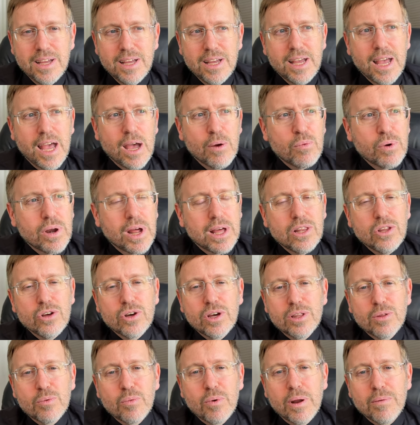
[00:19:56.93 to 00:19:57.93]
And when I look
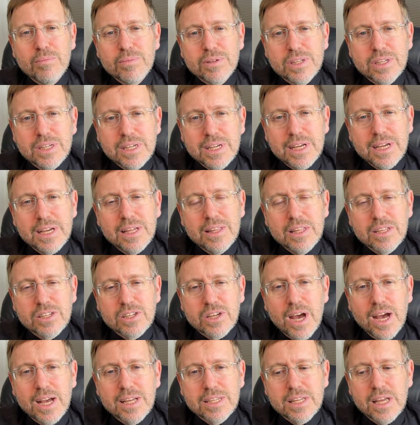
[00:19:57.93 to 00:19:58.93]
at what I'm seeing in the
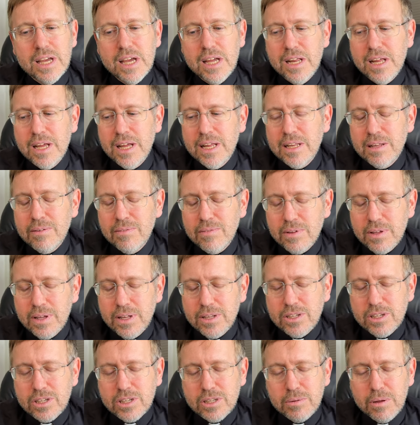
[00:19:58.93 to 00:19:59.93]
skies, it just